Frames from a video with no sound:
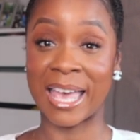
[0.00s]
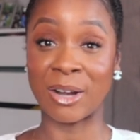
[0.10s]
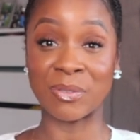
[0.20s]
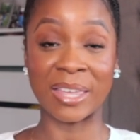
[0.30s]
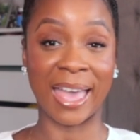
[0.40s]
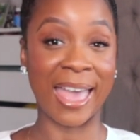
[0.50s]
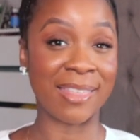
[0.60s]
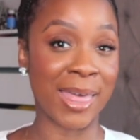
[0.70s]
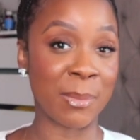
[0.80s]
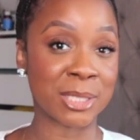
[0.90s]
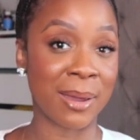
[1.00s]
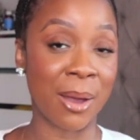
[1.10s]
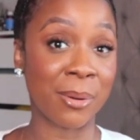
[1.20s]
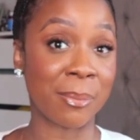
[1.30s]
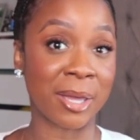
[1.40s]
I don't think I have that much
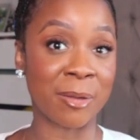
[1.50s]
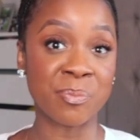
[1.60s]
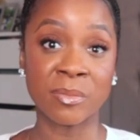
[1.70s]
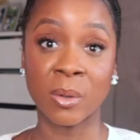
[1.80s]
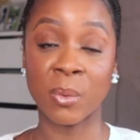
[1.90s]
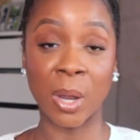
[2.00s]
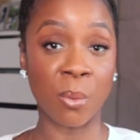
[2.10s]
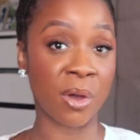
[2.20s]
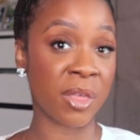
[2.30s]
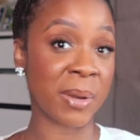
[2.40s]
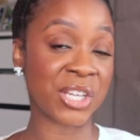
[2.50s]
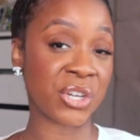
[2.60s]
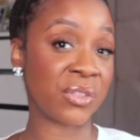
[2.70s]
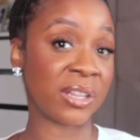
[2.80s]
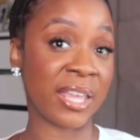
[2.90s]
power, but when I wore them and I
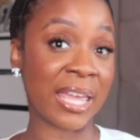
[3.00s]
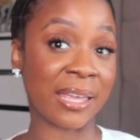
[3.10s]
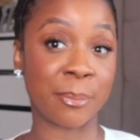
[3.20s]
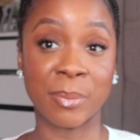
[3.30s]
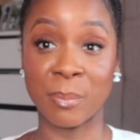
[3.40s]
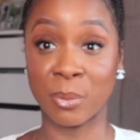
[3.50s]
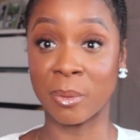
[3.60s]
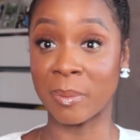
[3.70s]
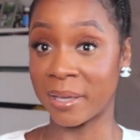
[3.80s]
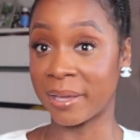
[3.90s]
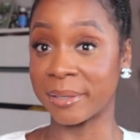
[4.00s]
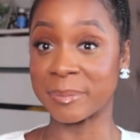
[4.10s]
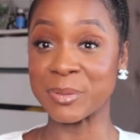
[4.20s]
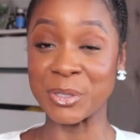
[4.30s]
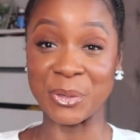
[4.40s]
shared the link, people were buying
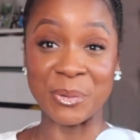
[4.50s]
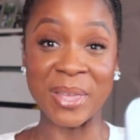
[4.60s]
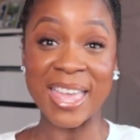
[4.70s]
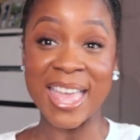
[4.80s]
them. So